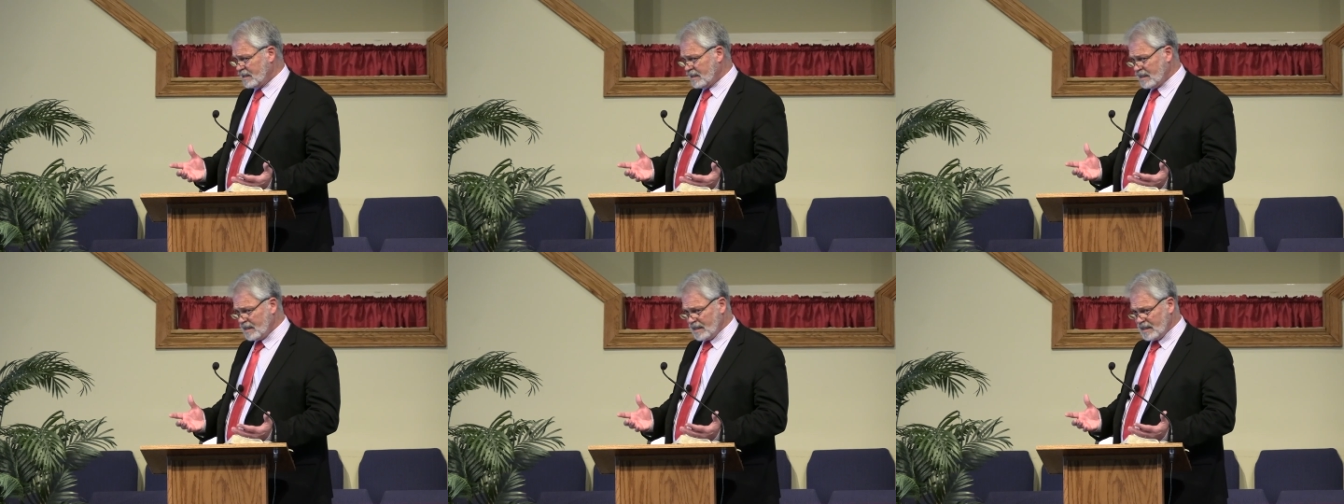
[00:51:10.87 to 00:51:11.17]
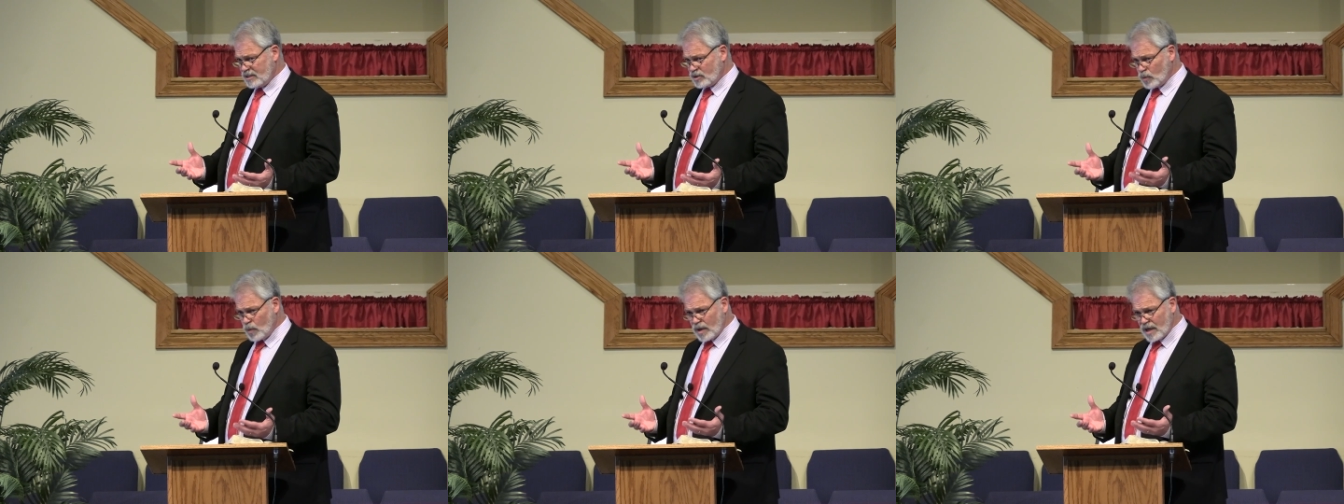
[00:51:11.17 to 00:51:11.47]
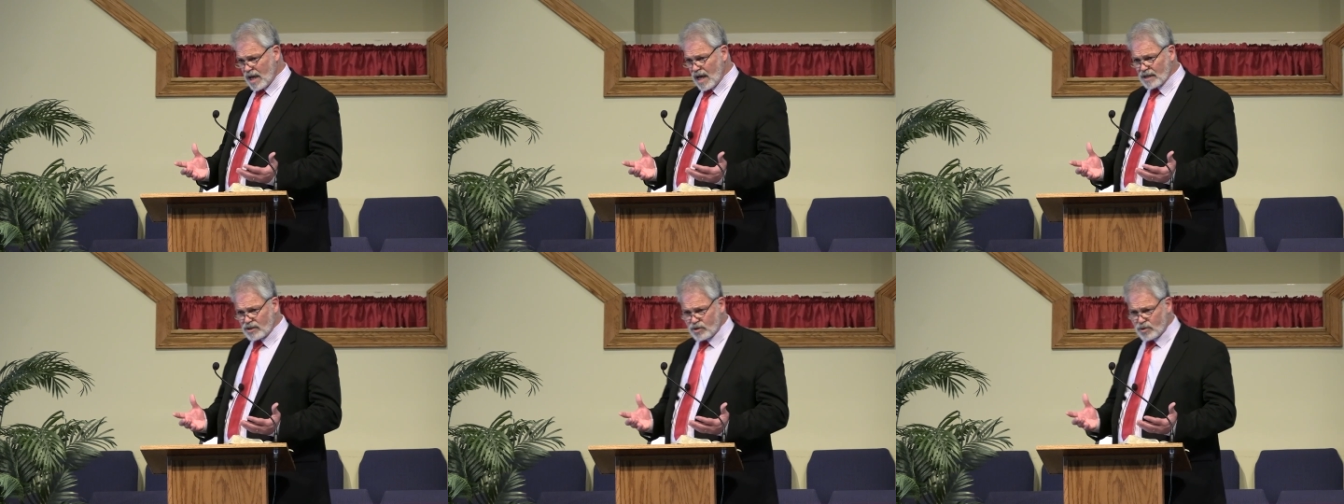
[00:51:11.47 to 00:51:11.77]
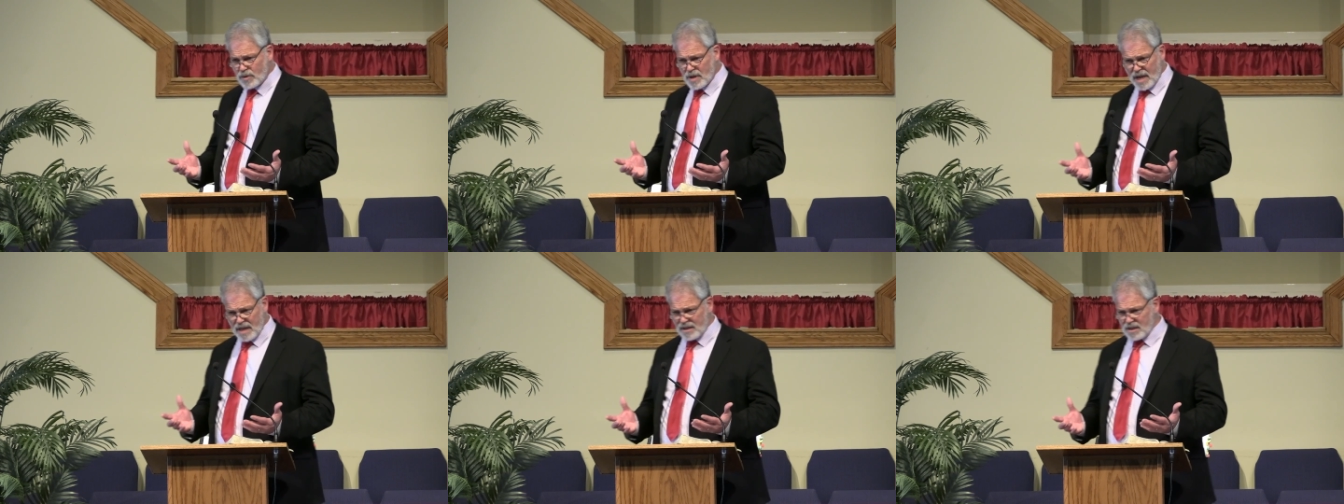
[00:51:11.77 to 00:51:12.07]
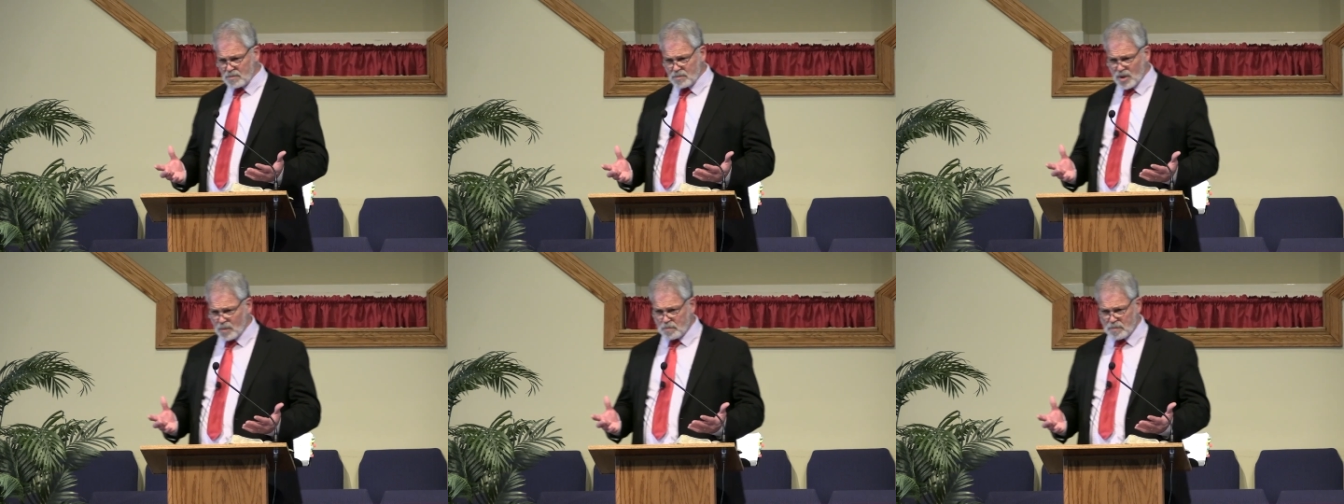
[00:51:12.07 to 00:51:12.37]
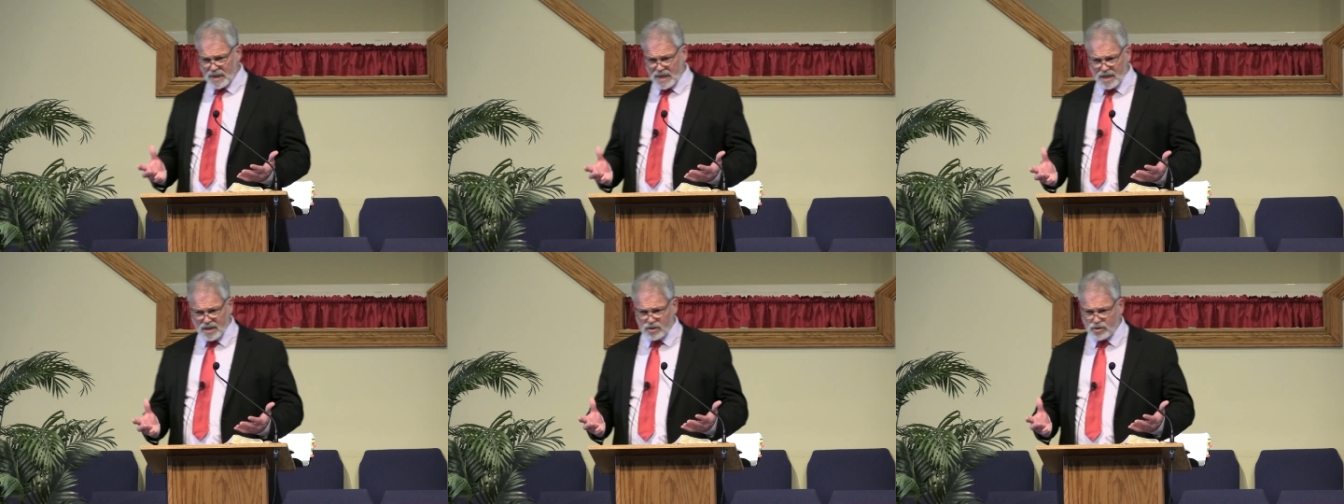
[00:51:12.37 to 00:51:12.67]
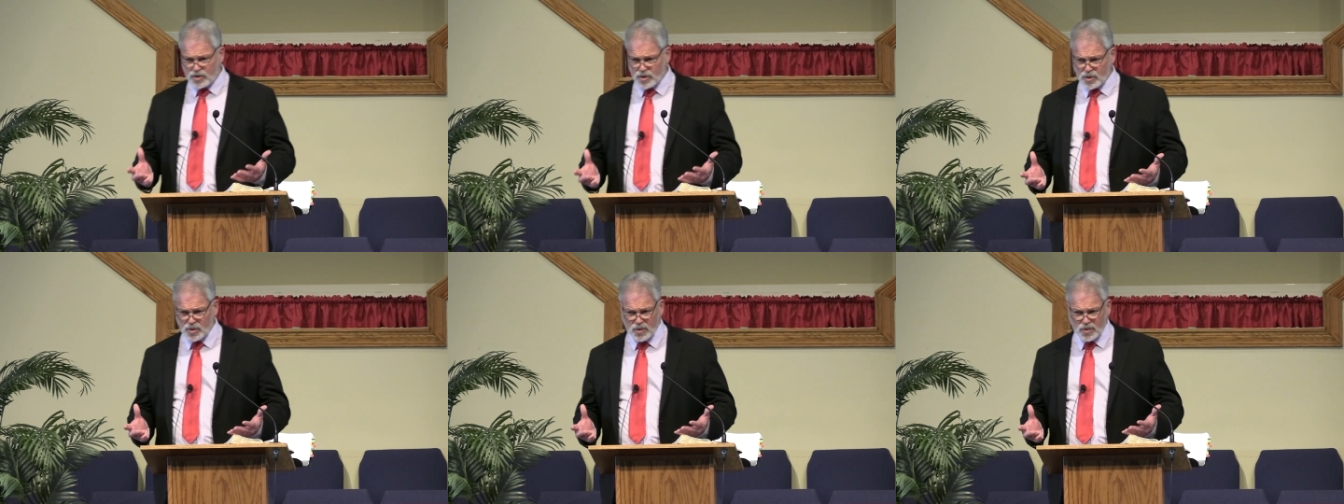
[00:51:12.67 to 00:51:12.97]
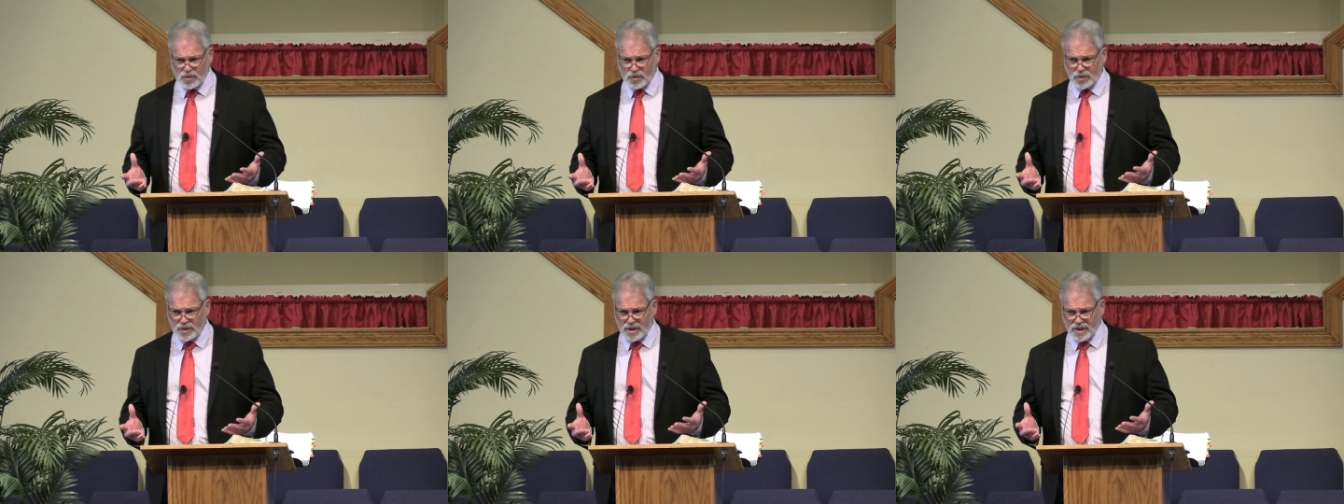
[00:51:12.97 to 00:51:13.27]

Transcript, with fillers: It's what God created them to be and do.